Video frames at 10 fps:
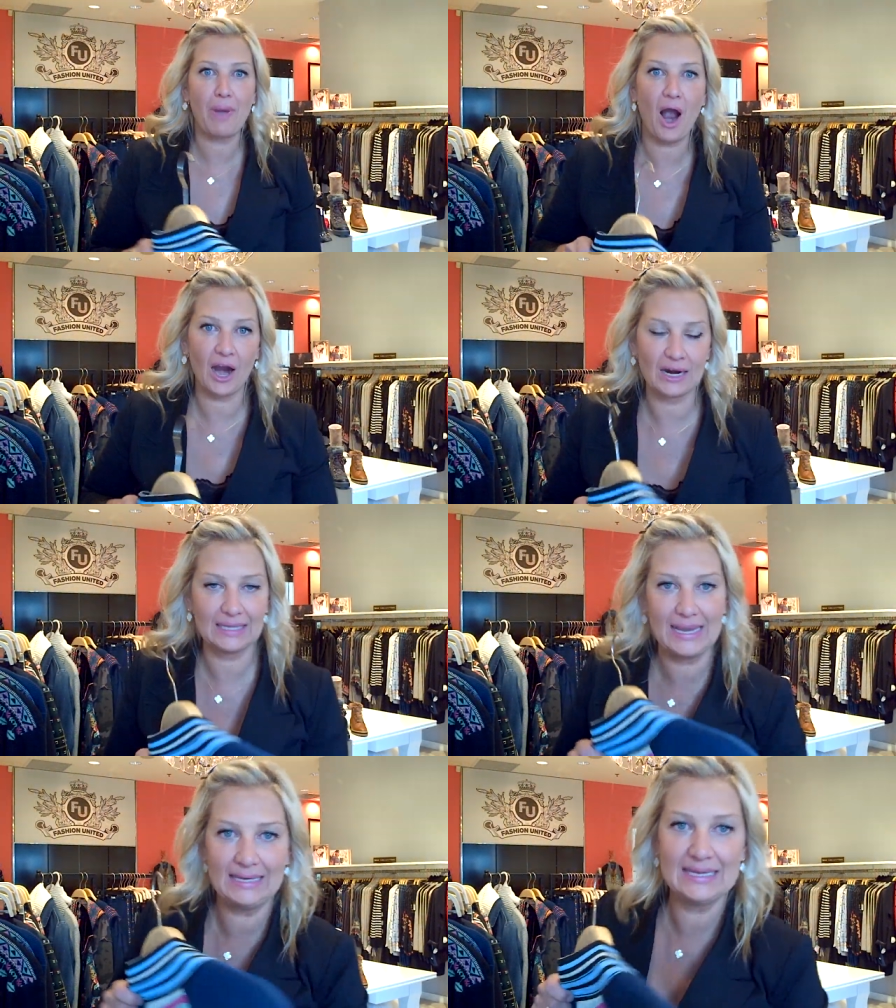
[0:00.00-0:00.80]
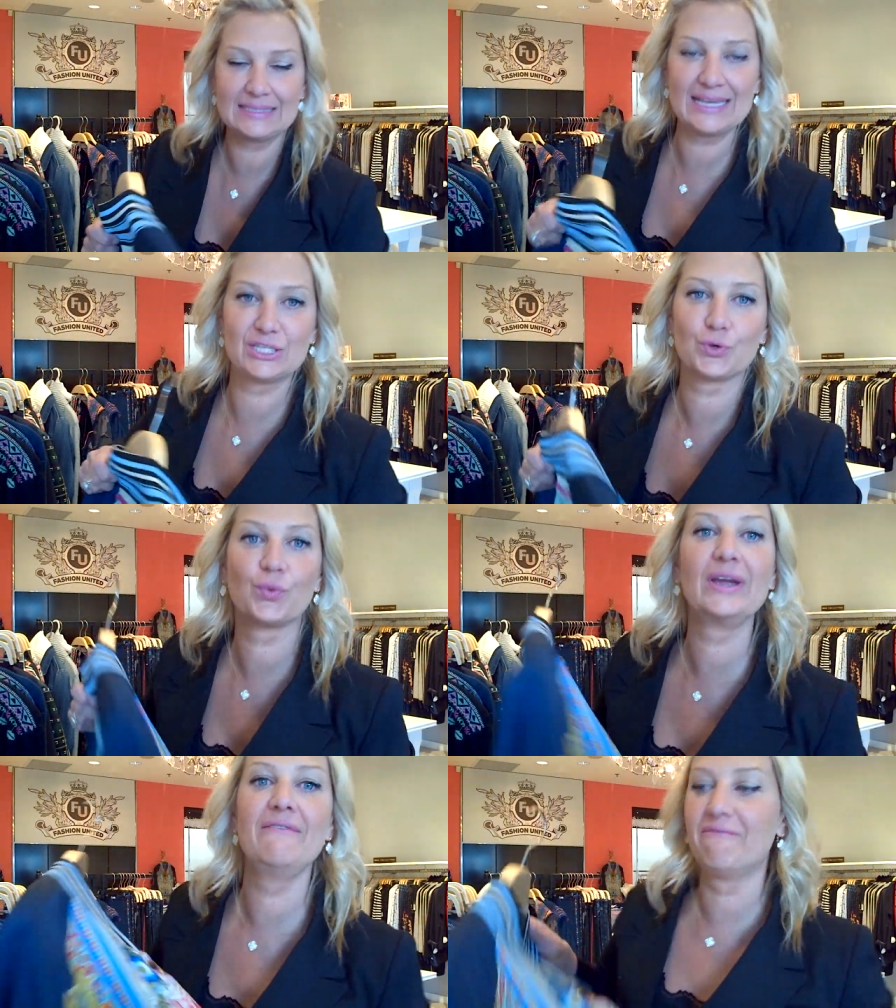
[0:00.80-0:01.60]
part, ladies, it's
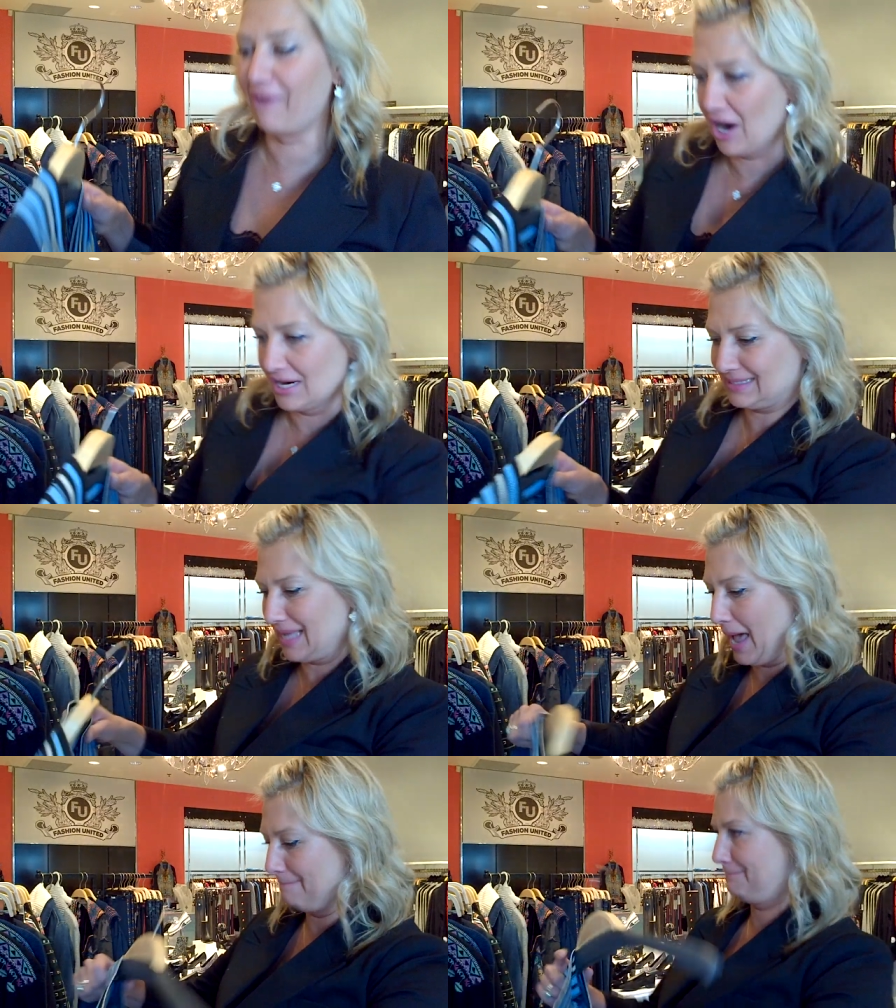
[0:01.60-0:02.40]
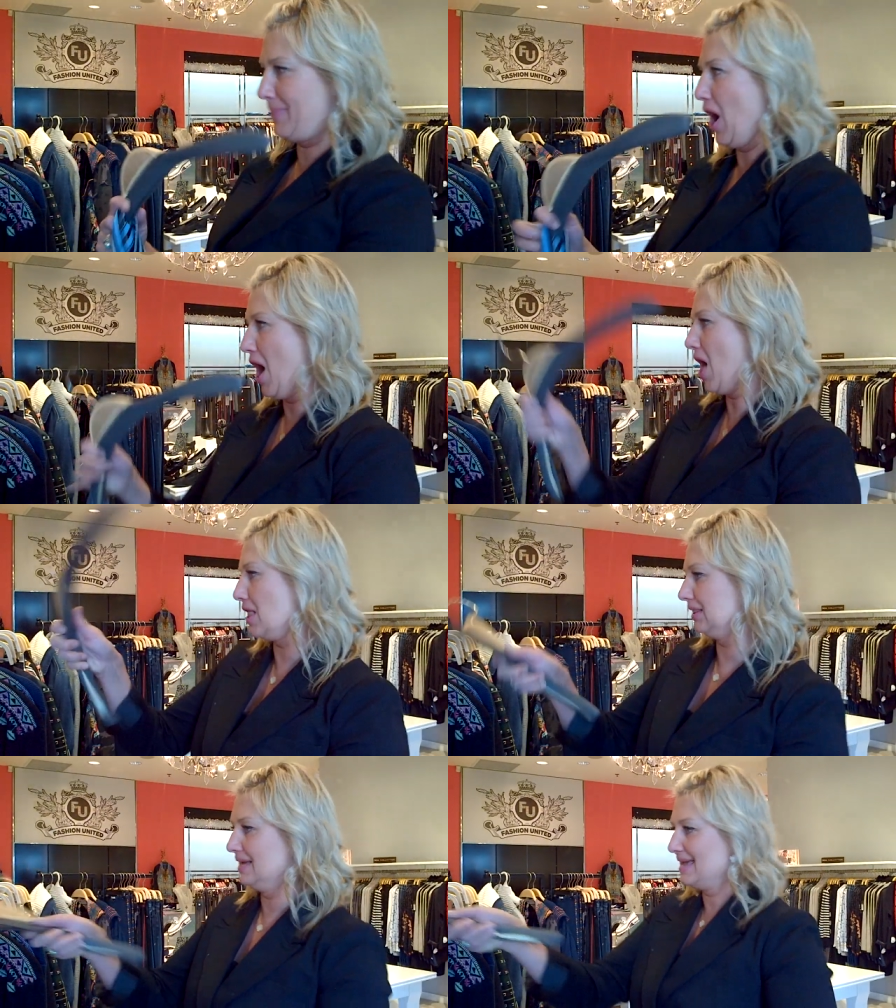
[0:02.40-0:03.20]

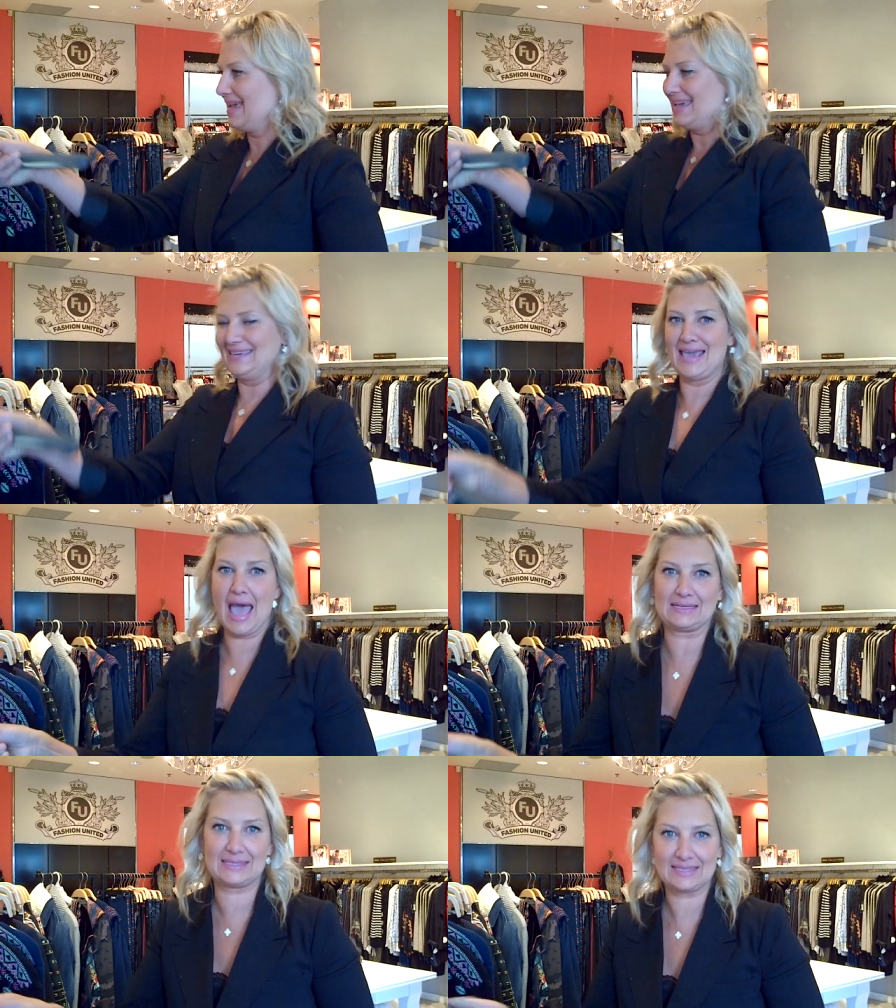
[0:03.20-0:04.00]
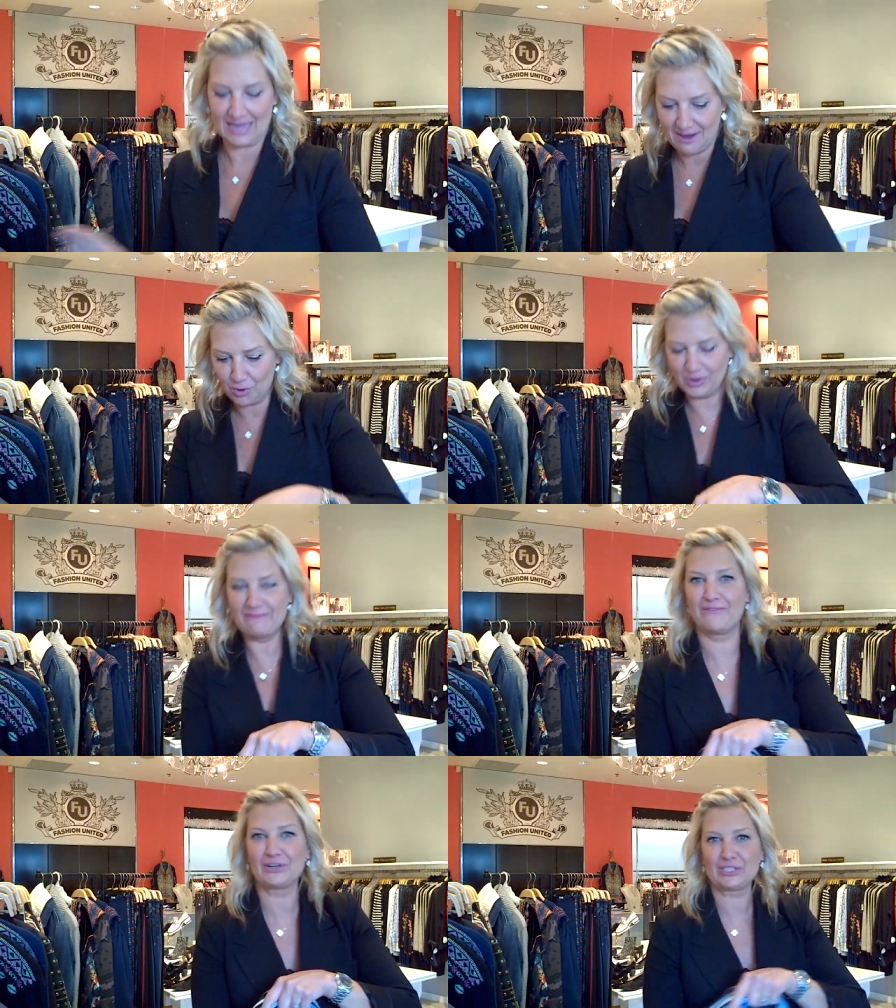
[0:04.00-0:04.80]
reversible. Yes
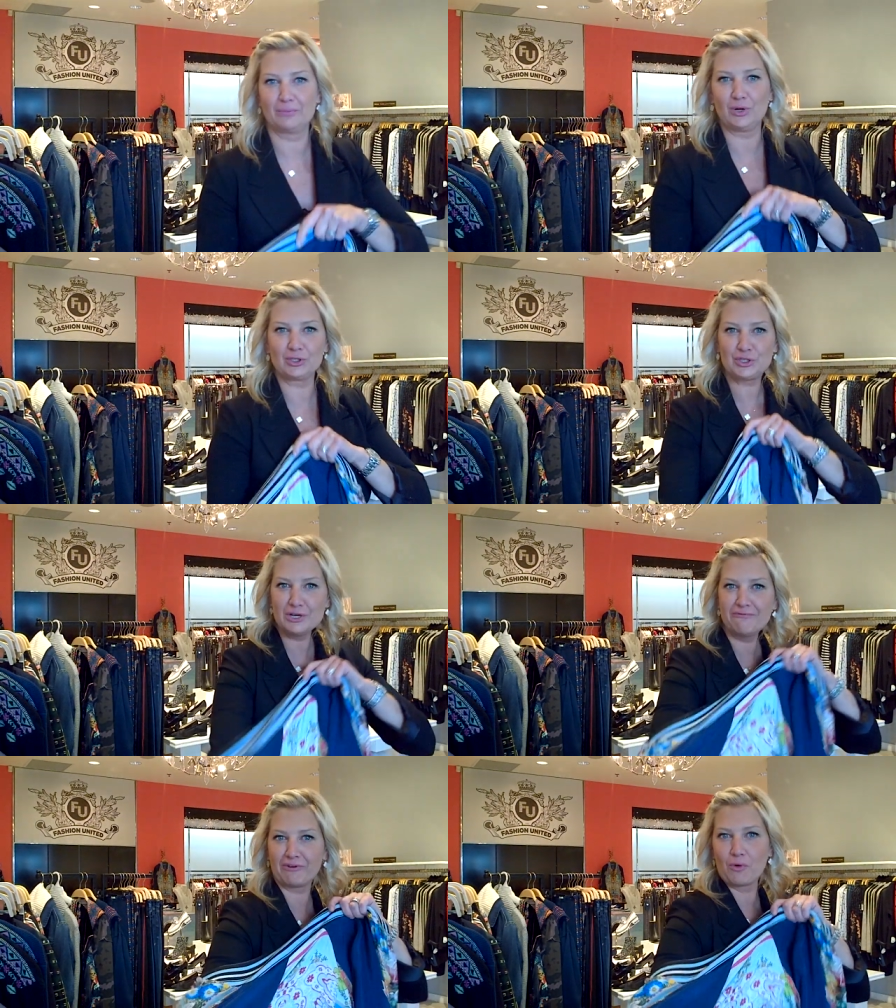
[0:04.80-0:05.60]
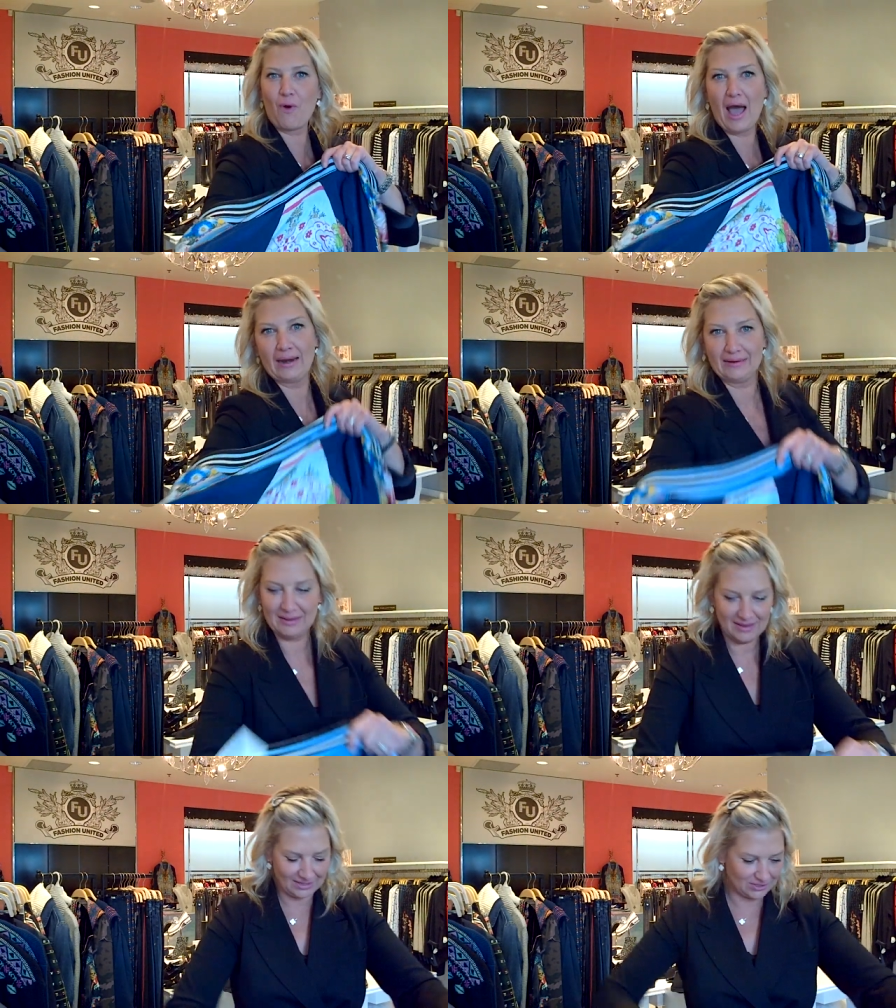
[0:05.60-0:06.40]
reversible, two for one.
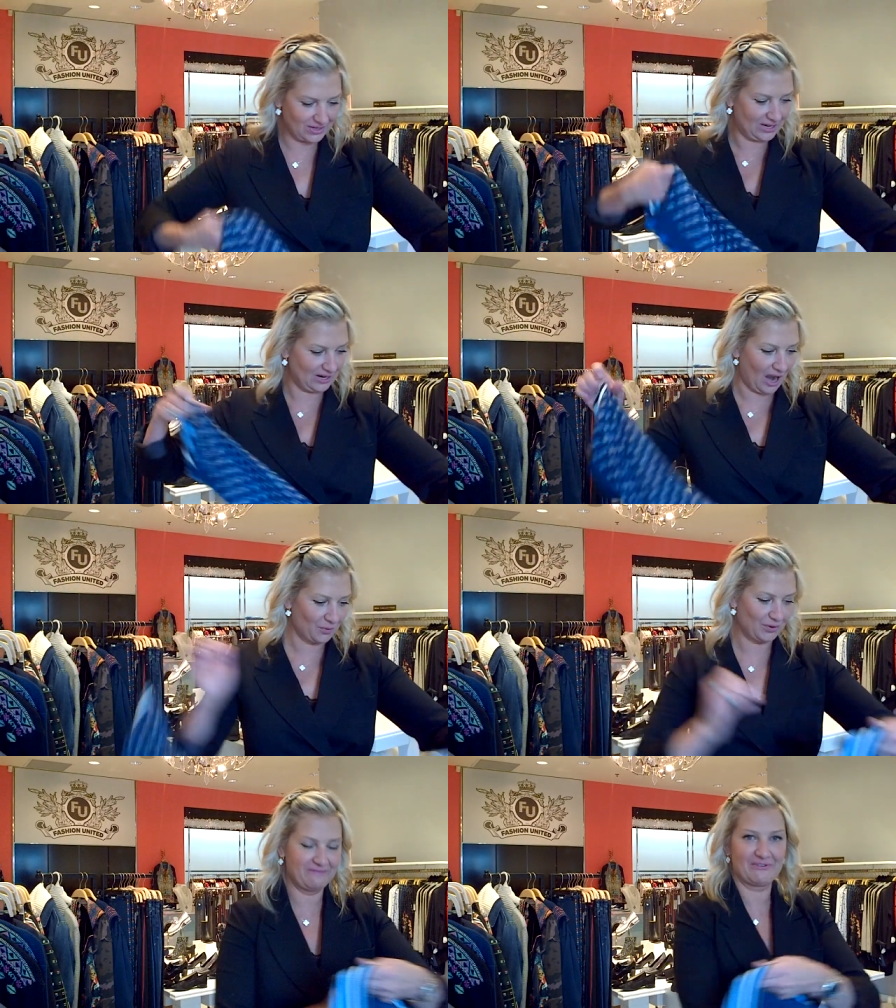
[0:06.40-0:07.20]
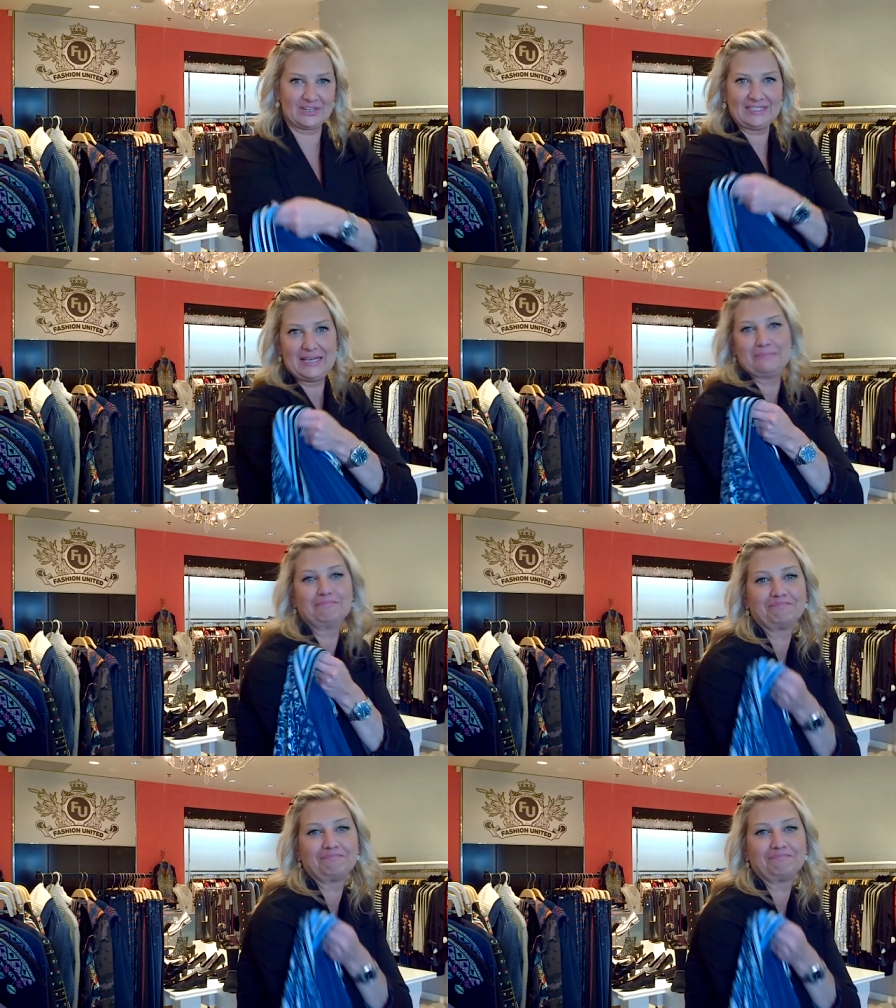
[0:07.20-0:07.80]
So here, I'll reverse it.